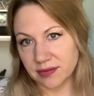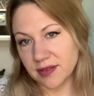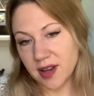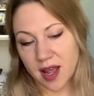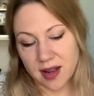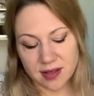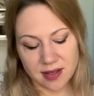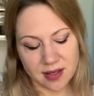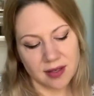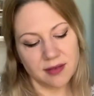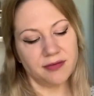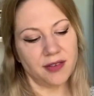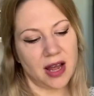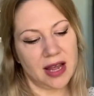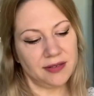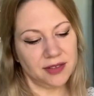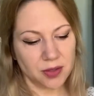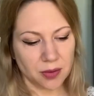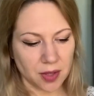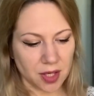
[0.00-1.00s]

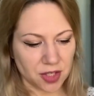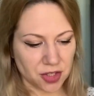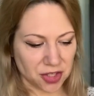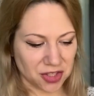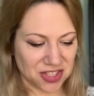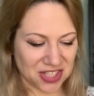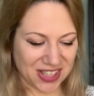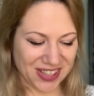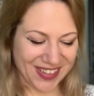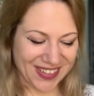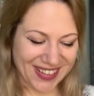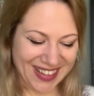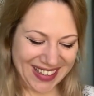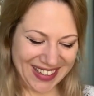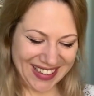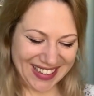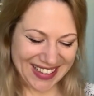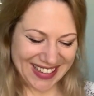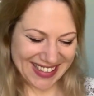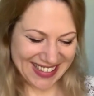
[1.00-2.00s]
95 to 100
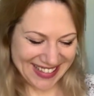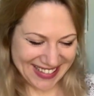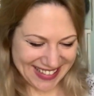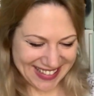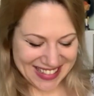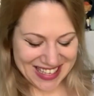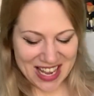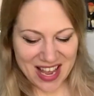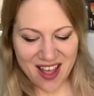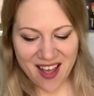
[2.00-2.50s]
degrees.